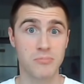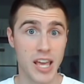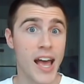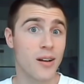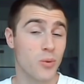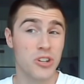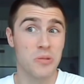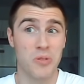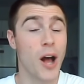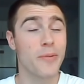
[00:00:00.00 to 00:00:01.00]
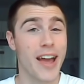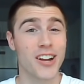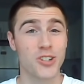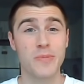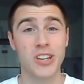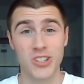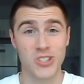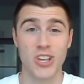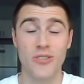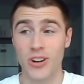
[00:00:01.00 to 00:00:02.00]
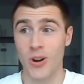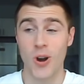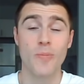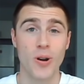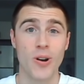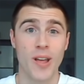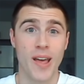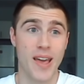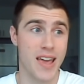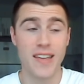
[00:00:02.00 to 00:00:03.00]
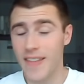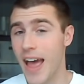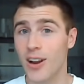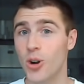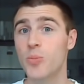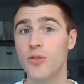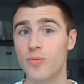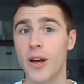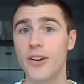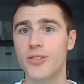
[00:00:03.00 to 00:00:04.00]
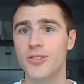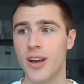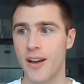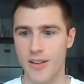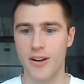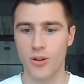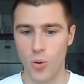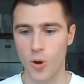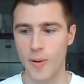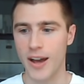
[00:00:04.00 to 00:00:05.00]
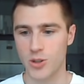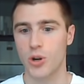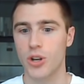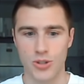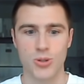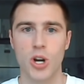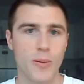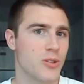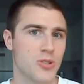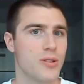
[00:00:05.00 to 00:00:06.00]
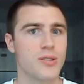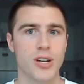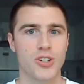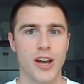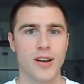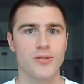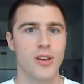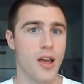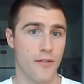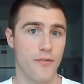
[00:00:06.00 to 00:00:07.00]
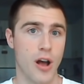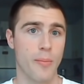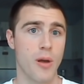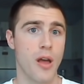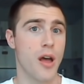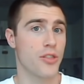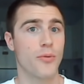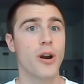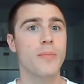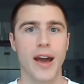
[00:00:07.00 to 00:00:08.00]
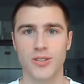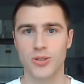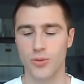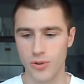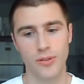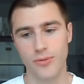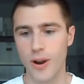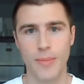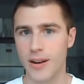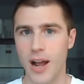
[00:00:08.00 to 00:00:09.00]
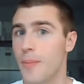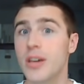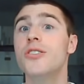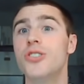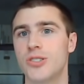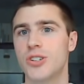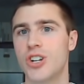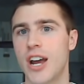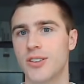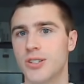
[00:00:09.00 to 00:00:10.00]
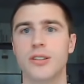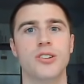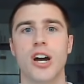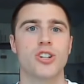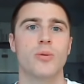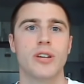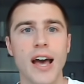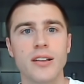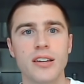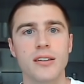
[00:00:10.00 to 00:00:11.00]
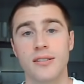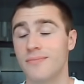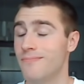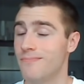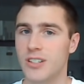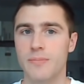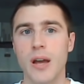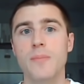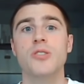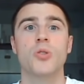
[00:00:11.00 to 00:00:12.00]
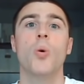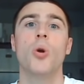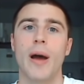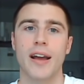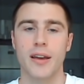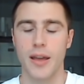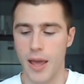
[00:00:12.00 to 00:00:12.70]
yeah, we should probably actually be considering Herbert in that group of players that are quarterbacks. We're concerned about stealing touchdowns from the running back. So the real threat might not be Justin Jackson and Joshua Kelly. Might be his quarterback.